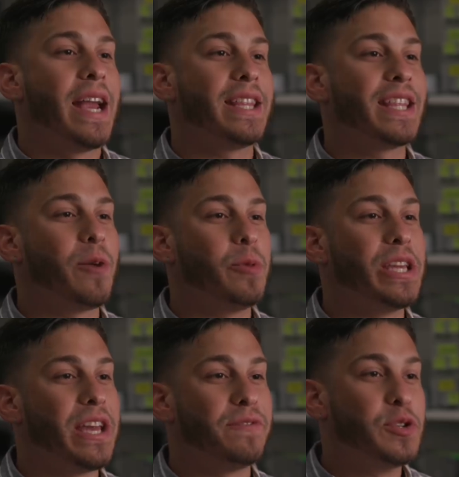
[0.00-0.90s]
Anything that we
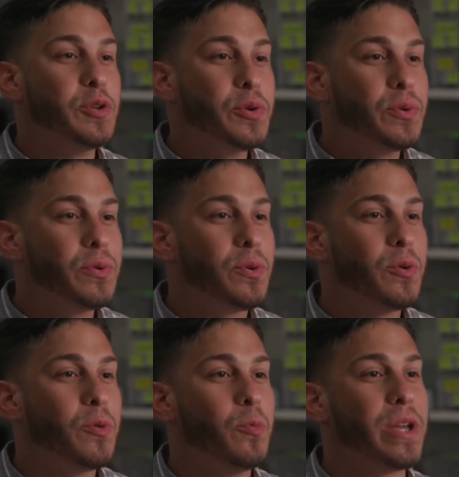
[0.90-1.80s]
give to you,
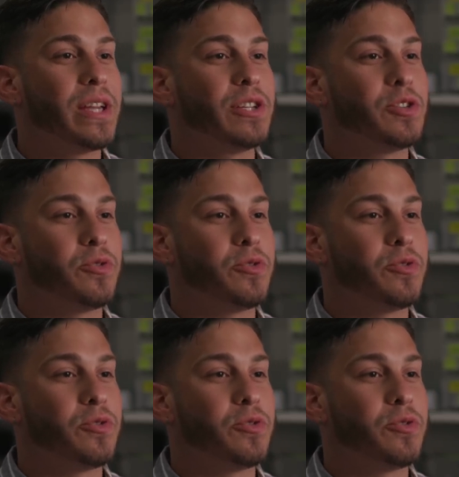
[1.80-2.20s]
we can